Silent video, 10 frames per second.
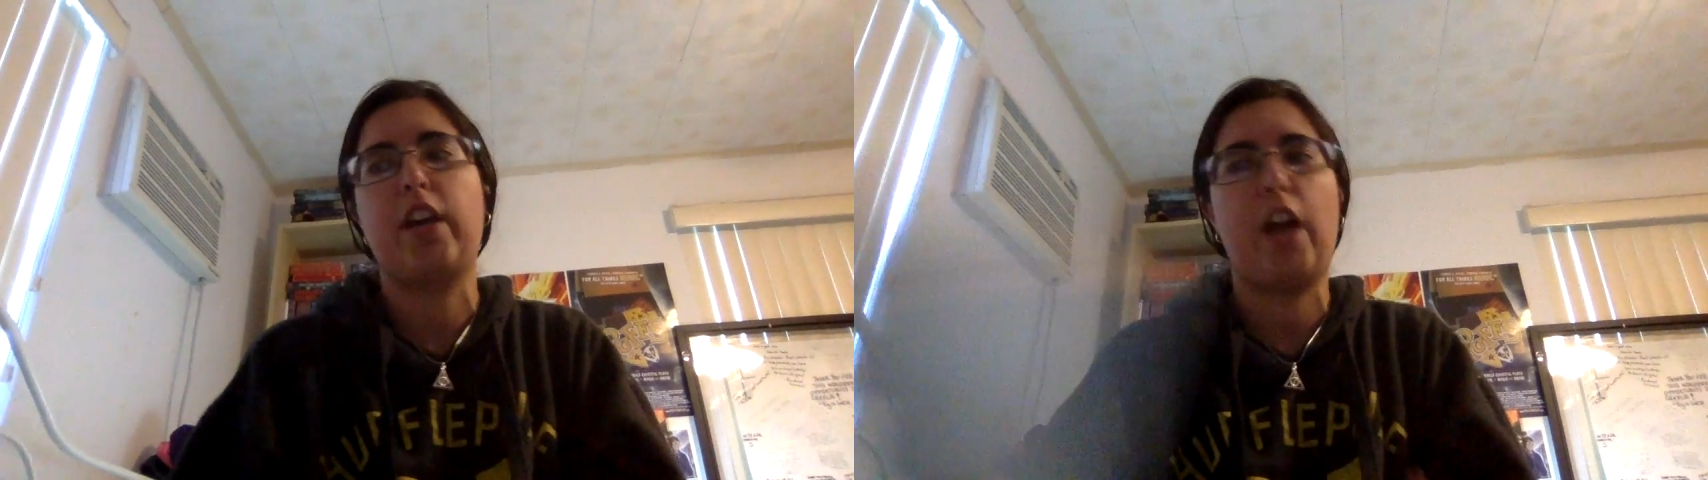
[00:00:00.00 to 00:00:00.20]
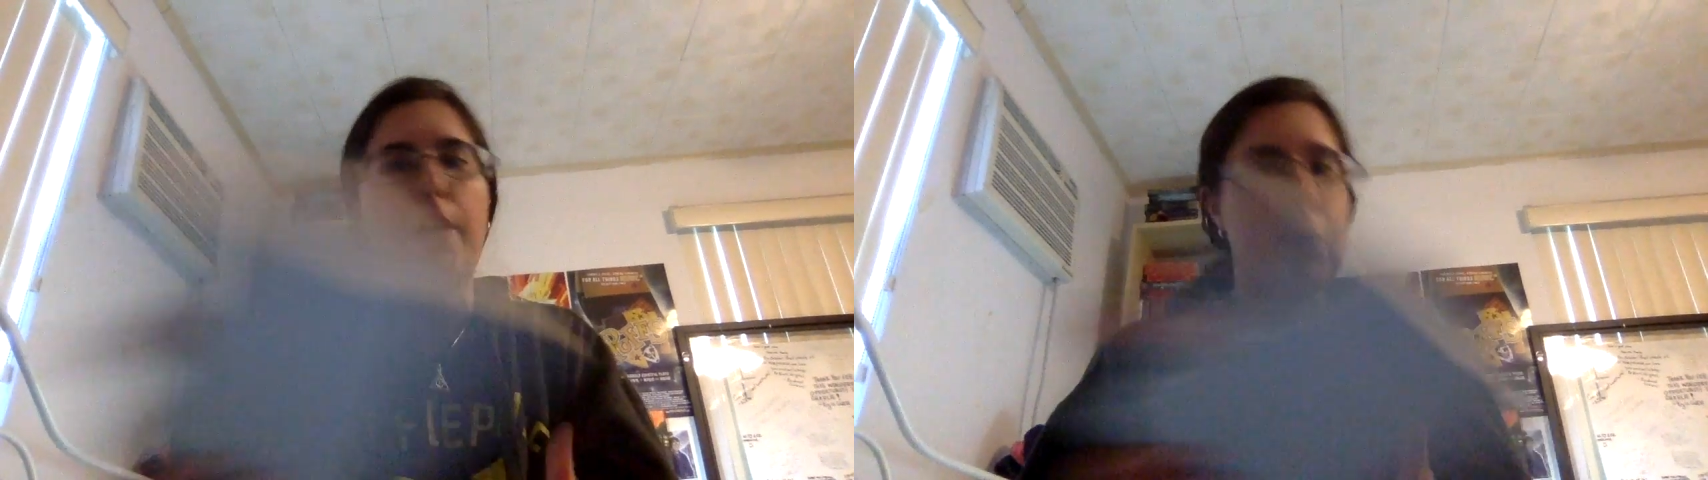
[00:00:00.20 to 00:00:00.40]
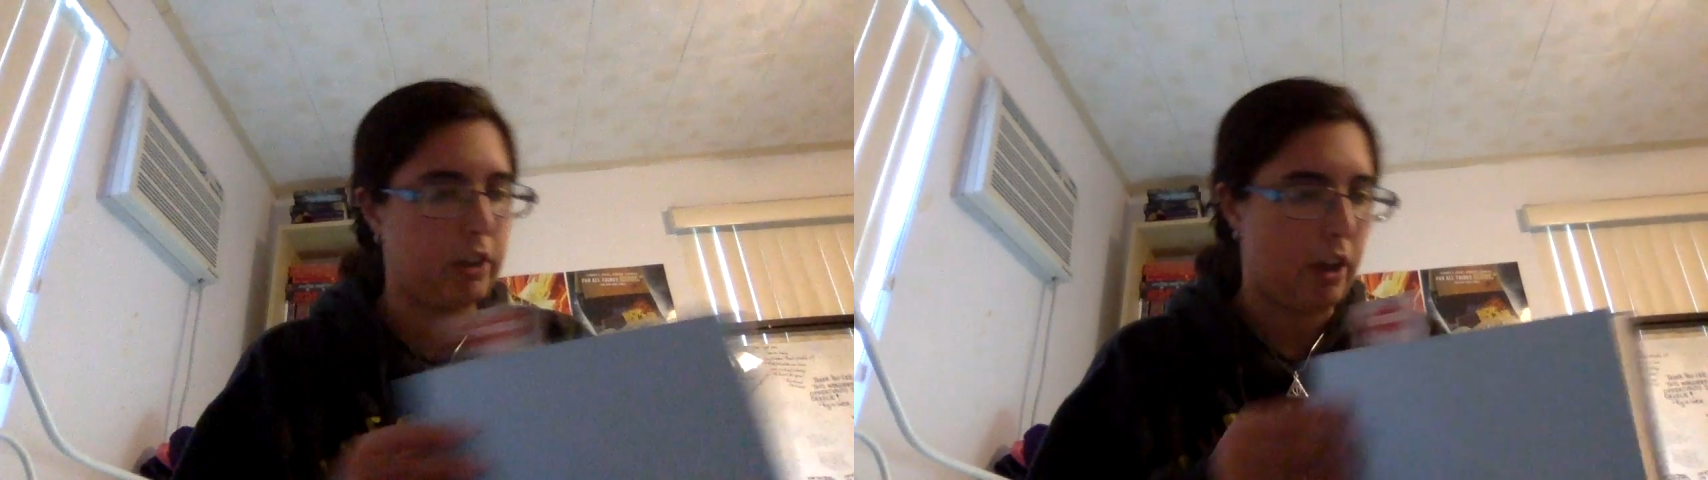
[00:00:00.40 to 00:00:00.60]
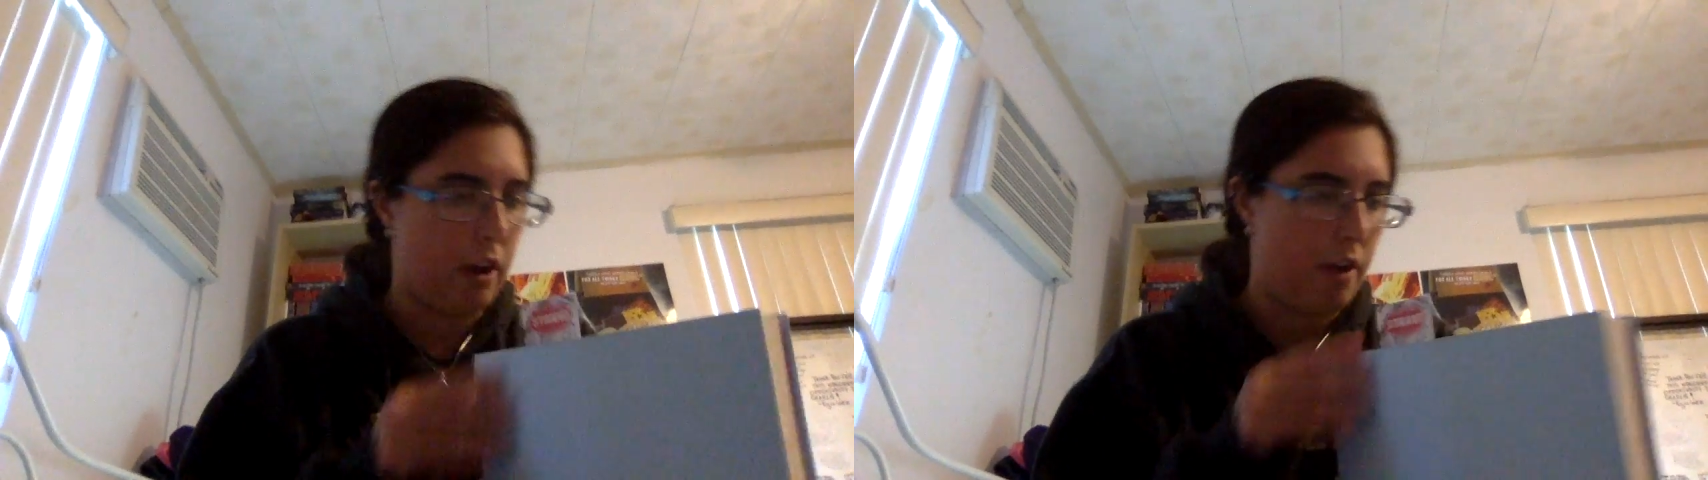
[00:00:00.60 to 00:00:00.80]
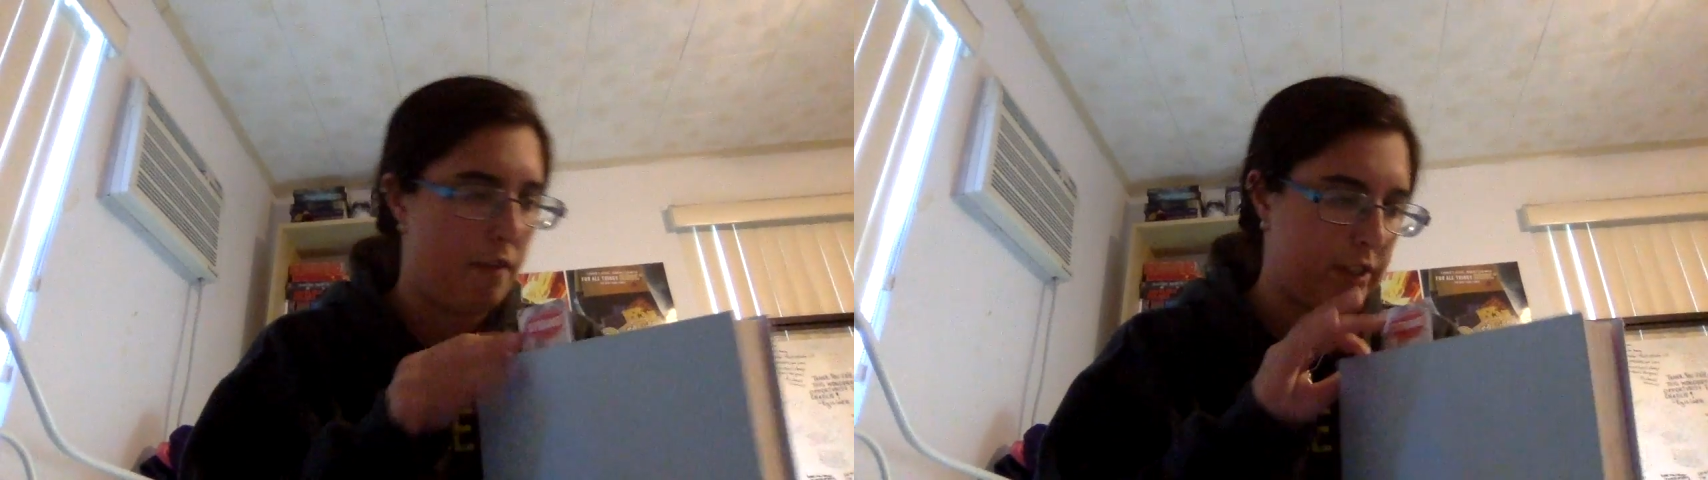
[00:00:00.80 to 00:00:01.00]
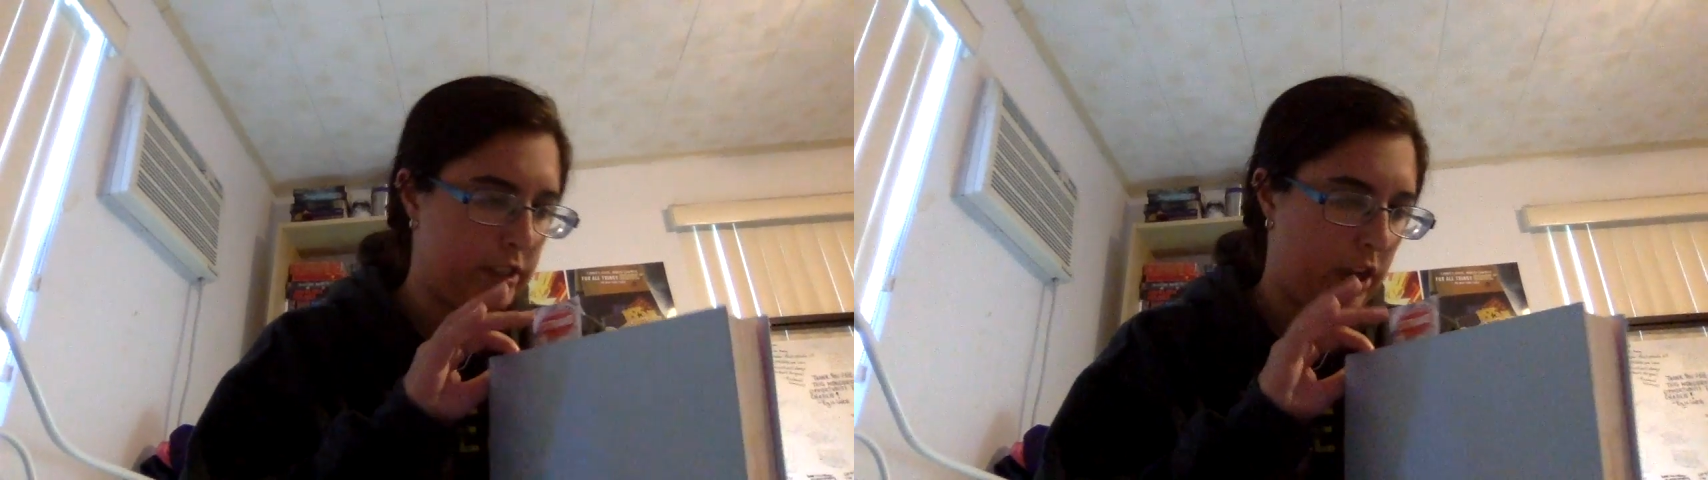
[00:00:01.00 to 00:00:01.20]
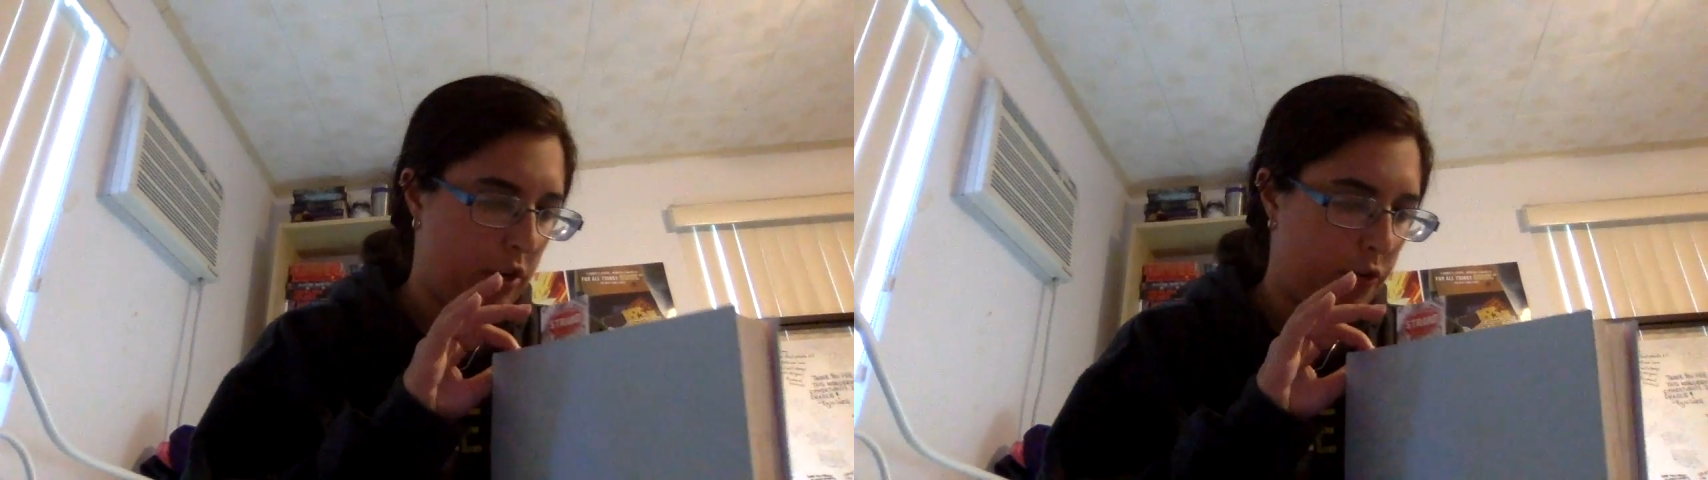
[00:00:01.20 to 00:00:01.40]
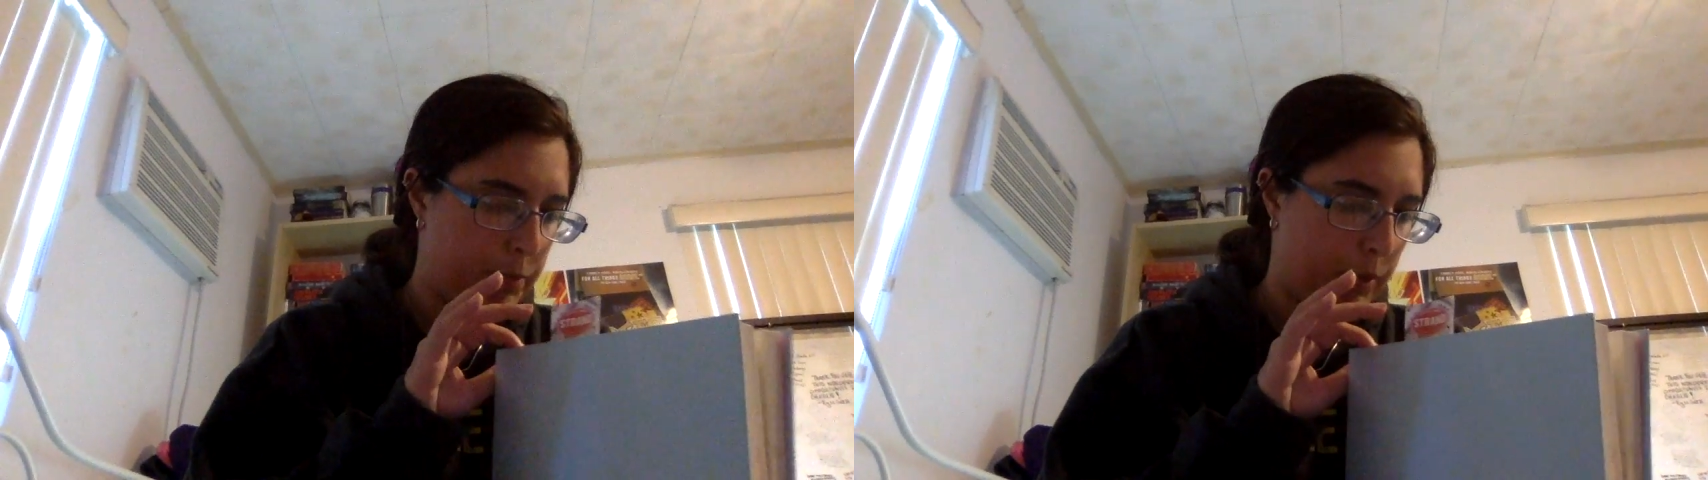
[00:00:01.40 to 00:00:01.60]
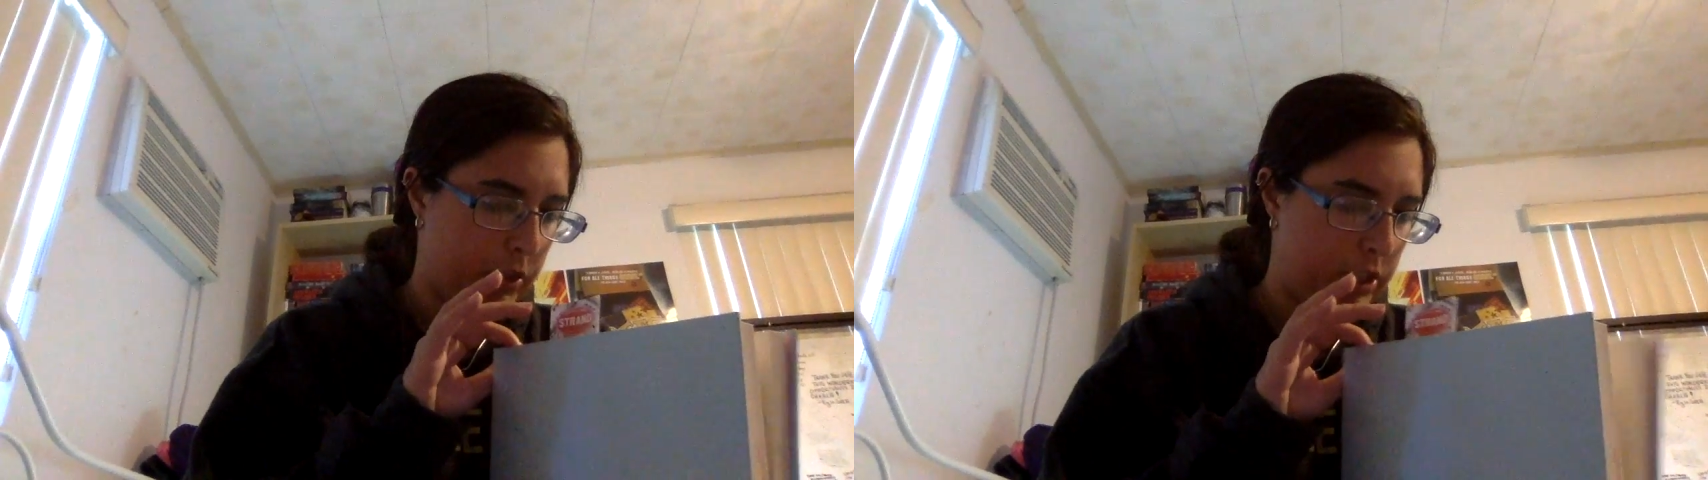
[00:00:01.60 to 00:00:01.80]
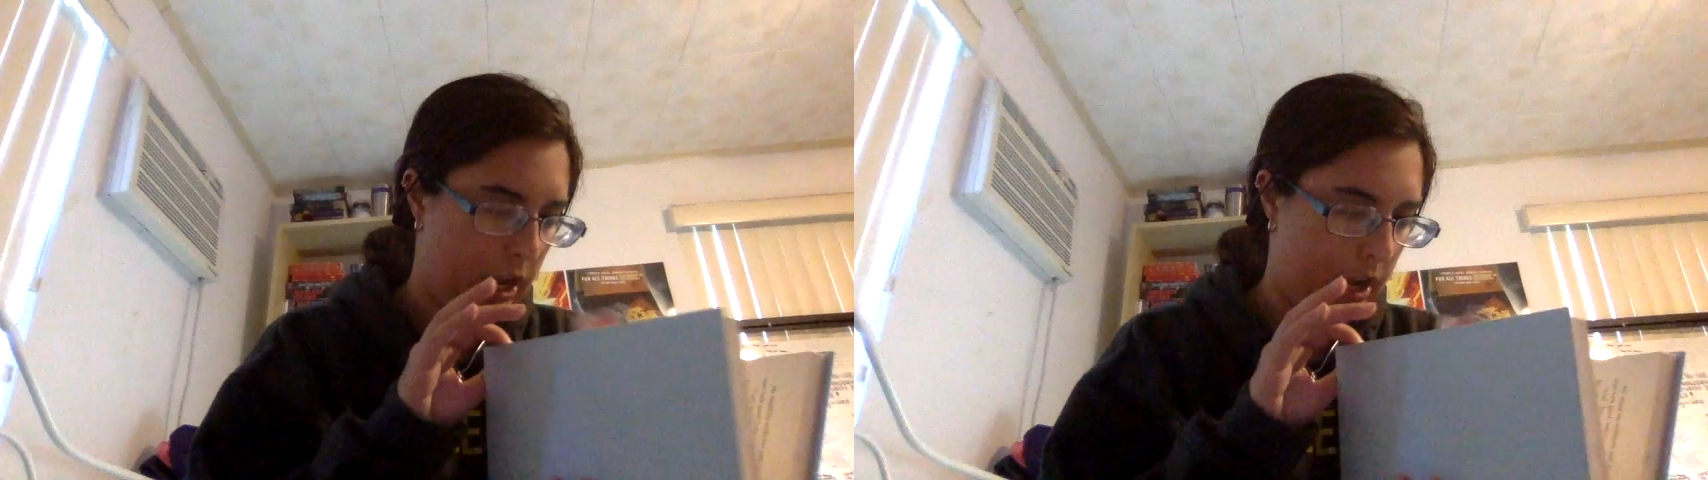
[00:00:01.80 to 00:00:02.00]
I would love to tackle this book
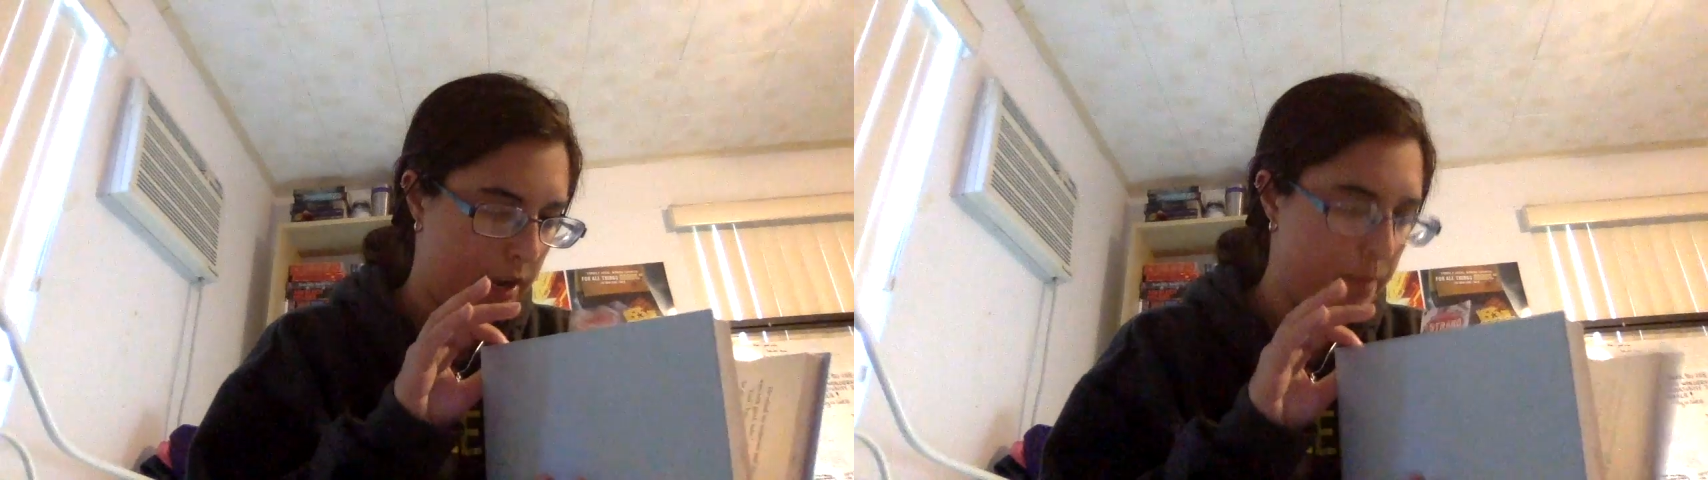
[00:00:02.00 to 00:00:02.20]
today.